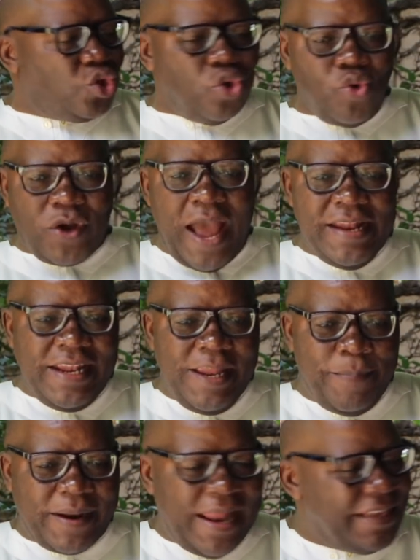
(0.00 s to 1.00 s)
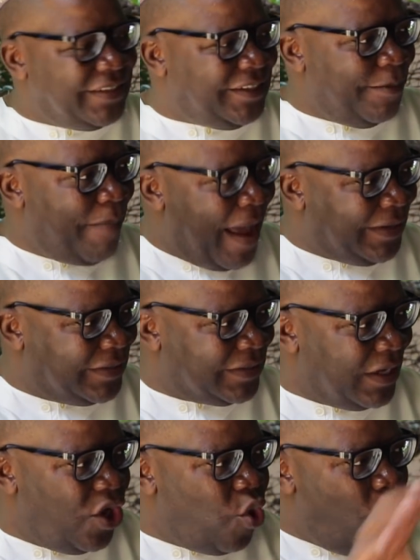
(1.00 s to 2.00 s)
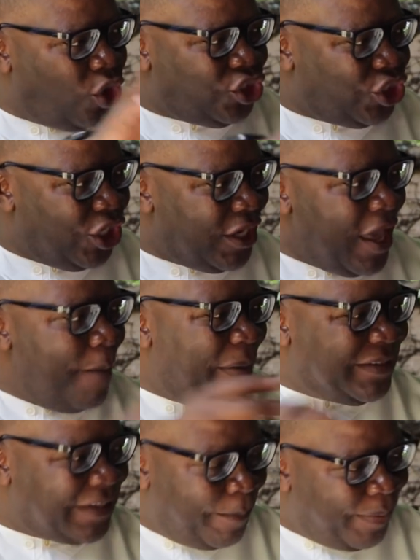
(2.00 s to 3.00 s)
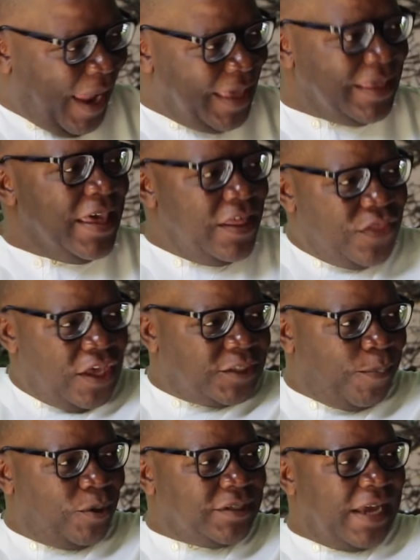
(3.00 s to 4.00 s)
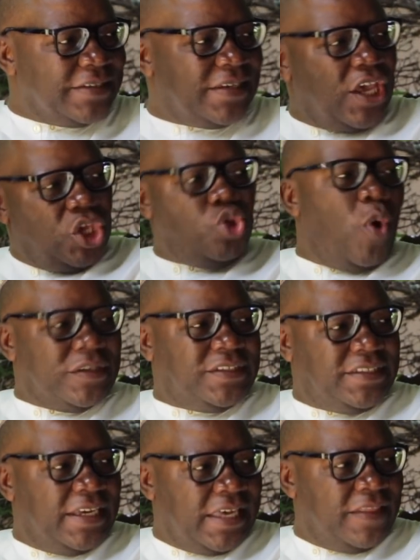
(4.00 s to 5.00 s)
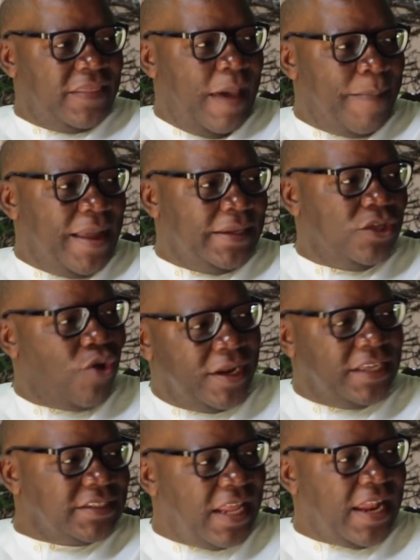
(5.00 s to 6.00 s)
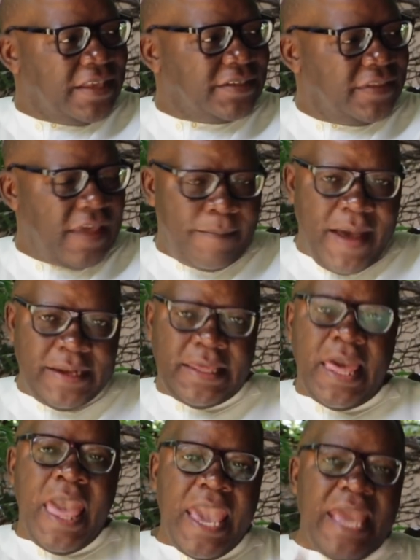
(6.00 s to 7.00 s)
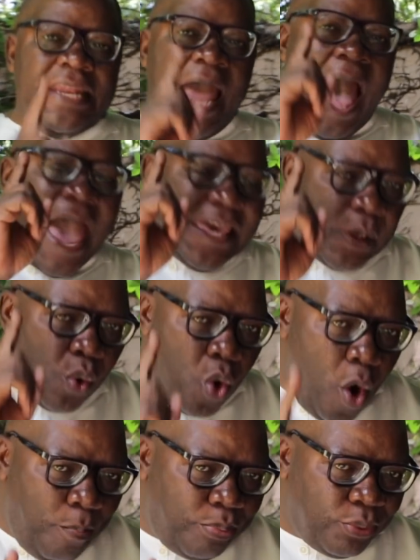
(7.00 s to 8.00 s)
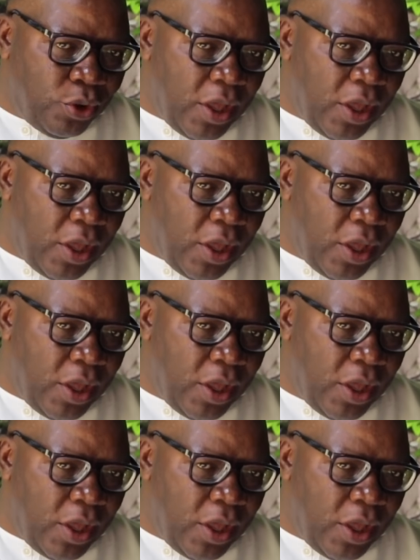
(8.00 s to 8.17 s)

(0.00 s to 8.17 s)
So you can't liberalize demand auction, but supply, the exporters, you are taking their money, you are nationalizing their money. And I hope